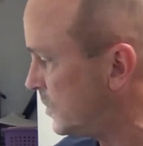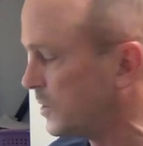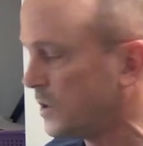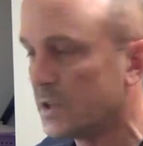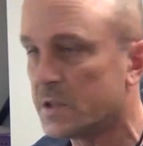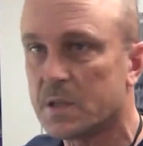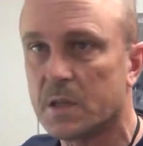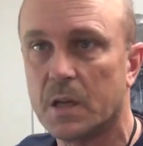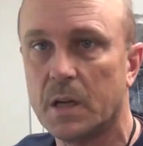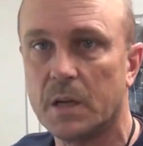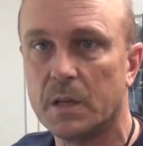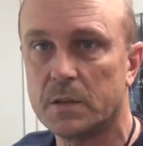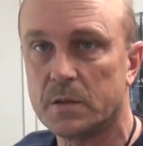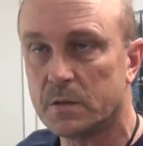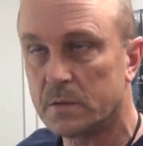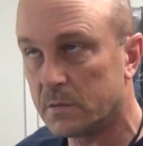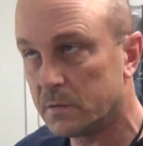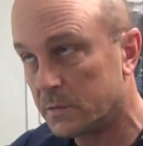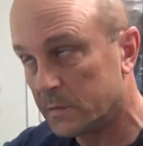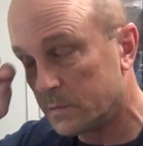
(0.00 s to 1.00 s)
ditch lights
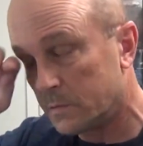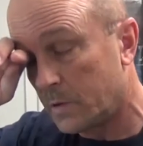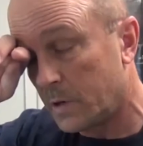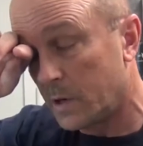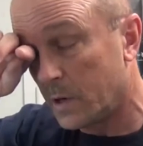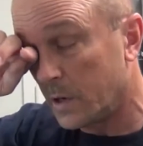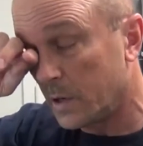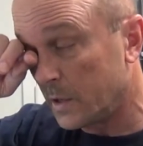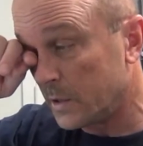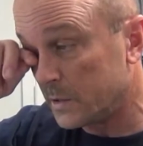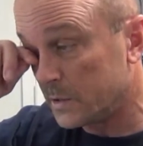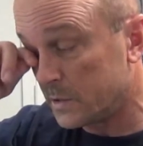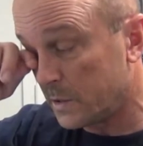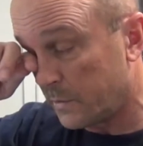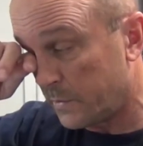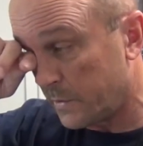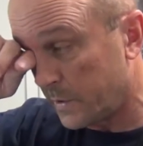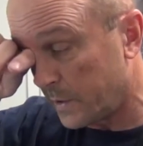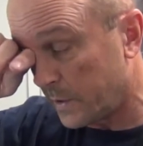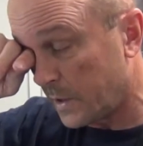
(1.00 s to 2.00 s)
and running lights,
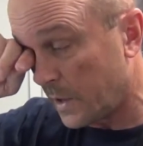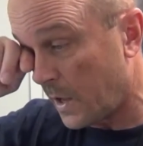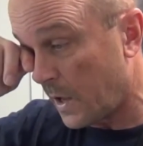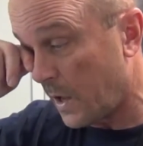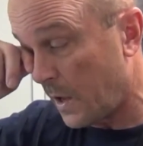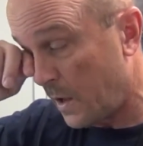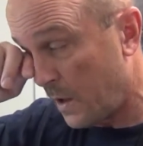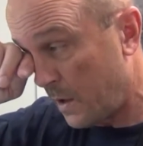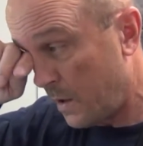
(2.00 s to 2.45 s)
stuff like that.